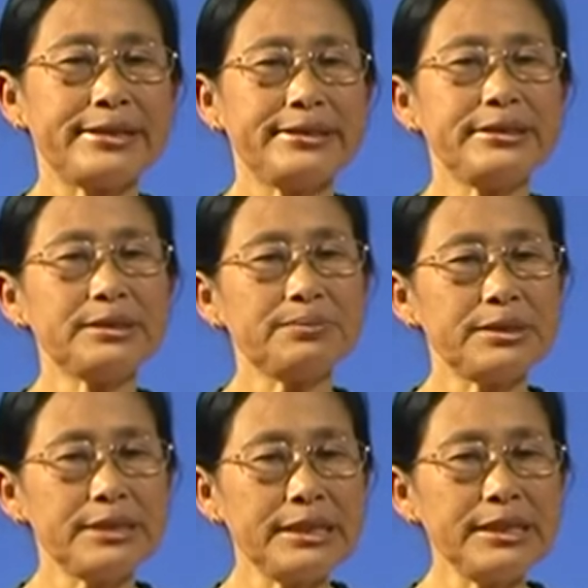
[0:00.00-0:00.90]
is
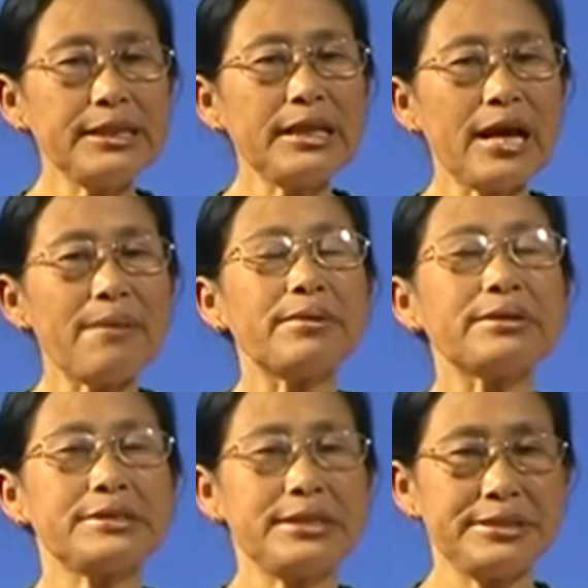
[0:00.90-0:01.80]
sea level
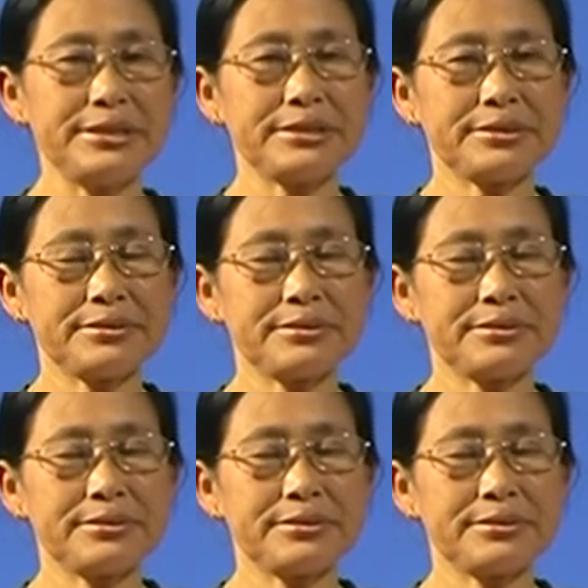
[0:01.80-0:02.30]
changes.